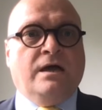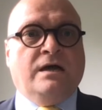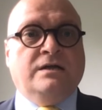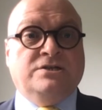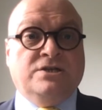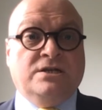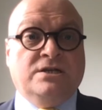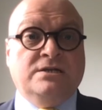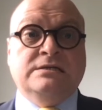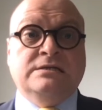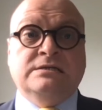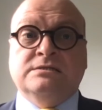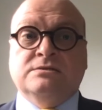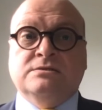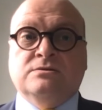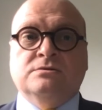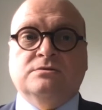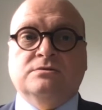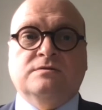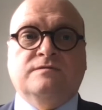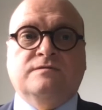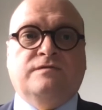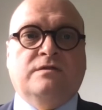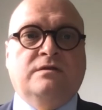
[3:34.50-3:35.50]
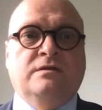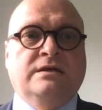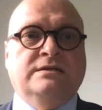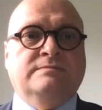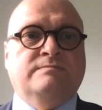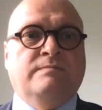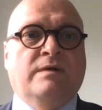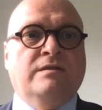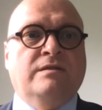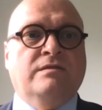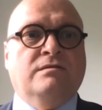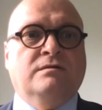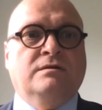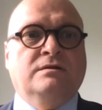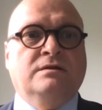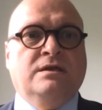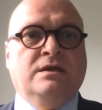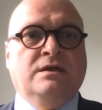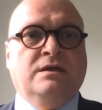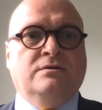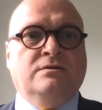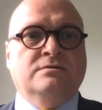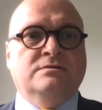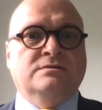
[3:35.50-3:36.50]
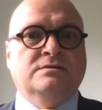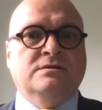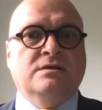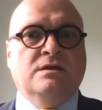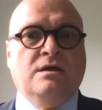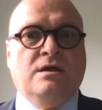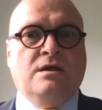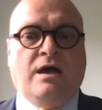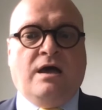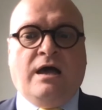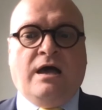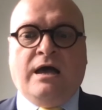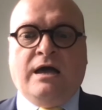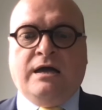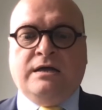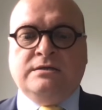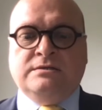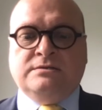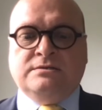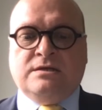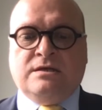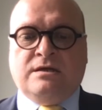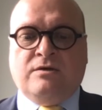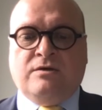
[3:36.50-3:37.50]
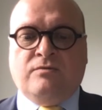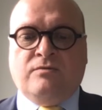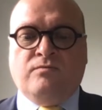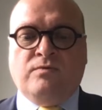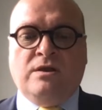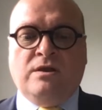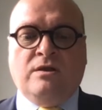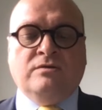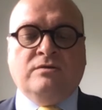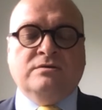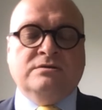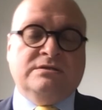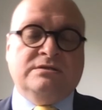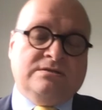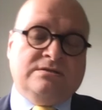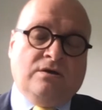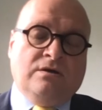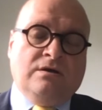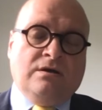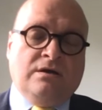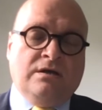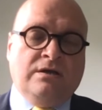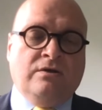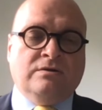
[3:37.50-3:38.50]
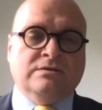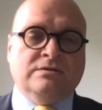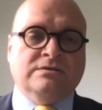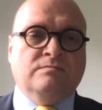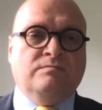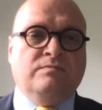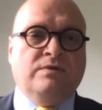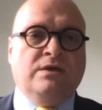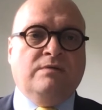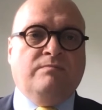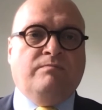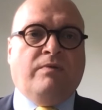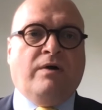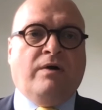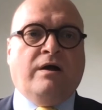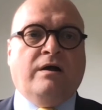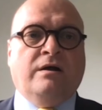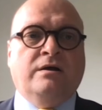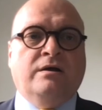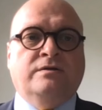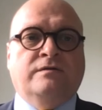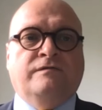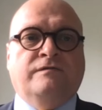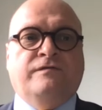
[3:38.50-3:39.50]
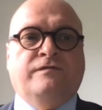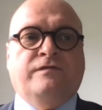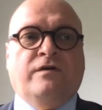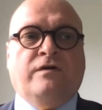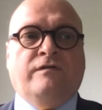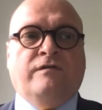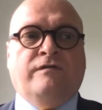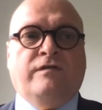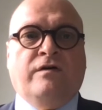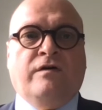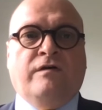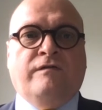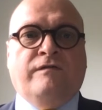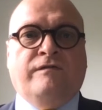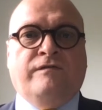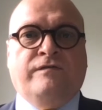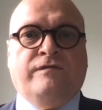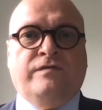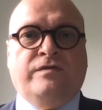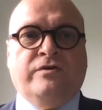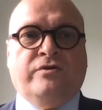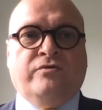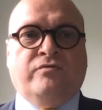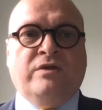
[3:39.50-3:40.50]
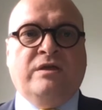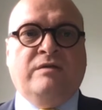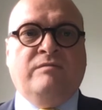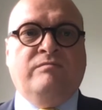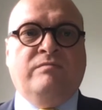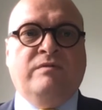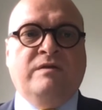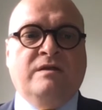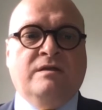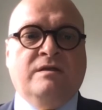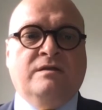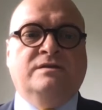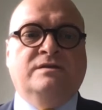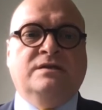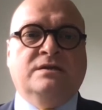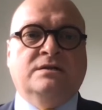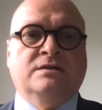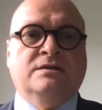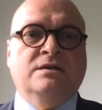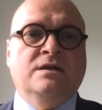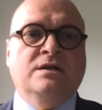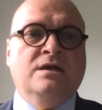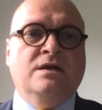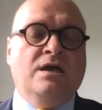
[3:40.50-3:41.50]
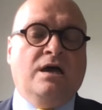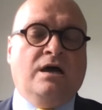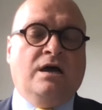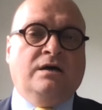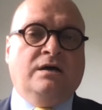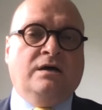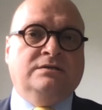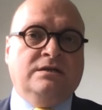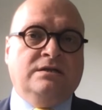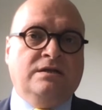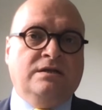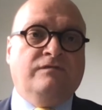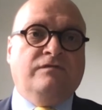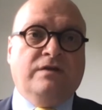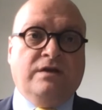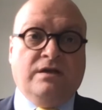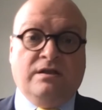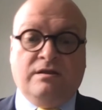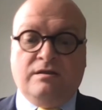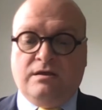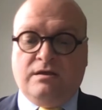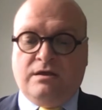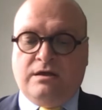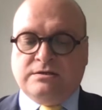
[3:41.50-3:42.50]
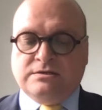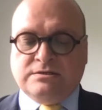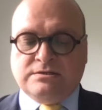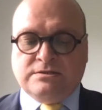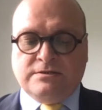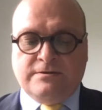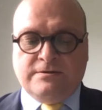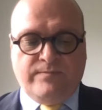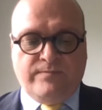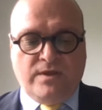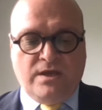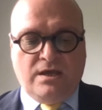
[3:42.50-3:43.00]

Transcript: agendas also for the next month and years, and will certainly also be part of the Green Deal delivery in the end.